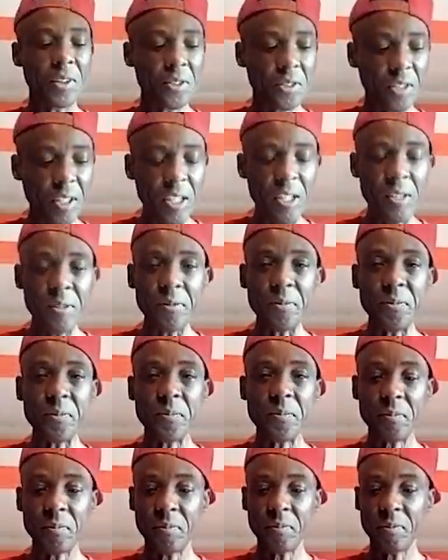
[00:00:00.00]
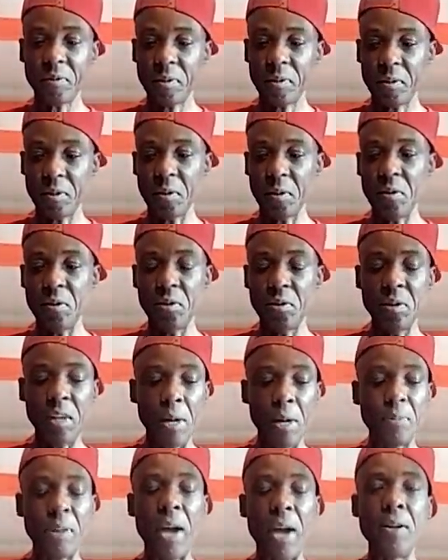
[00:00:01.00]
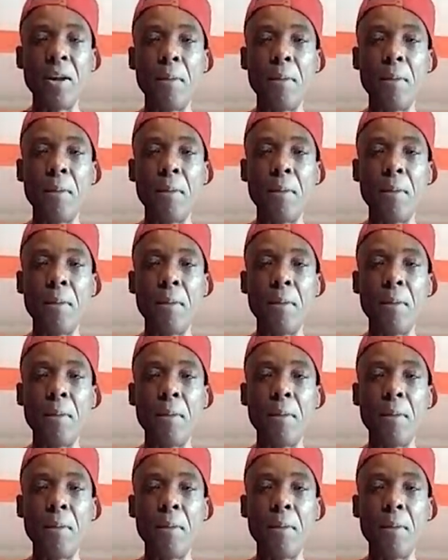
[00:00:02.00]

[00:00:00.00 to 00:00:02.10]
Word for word: See? Mm-hmm. Them time